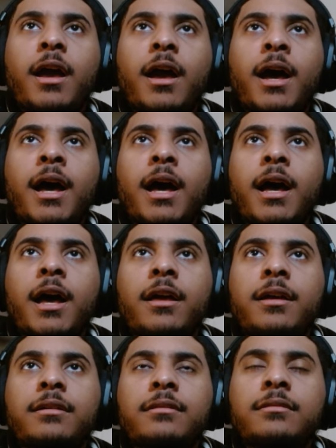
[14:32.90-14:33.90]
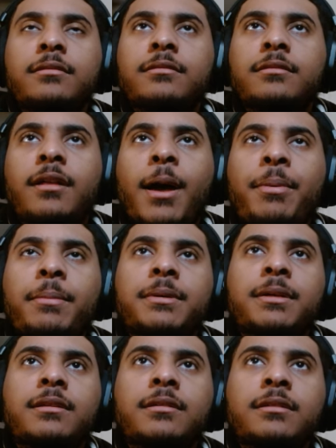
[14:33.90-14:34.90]
I'm probably
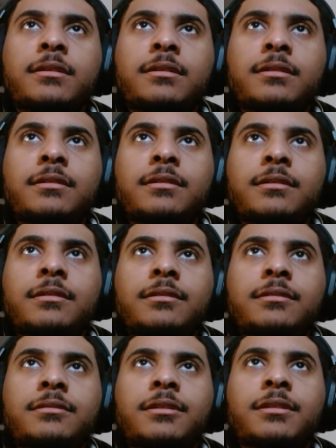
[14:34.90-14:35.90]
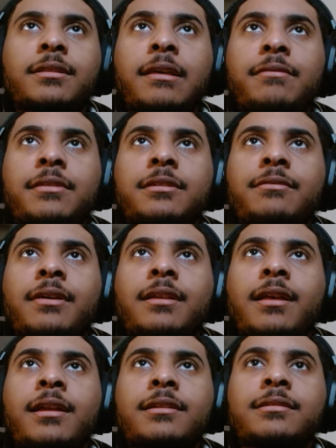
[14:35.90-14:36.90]
gonna just leave this event,
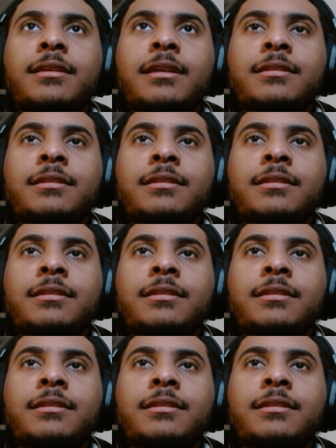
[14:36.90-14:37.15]
honestly.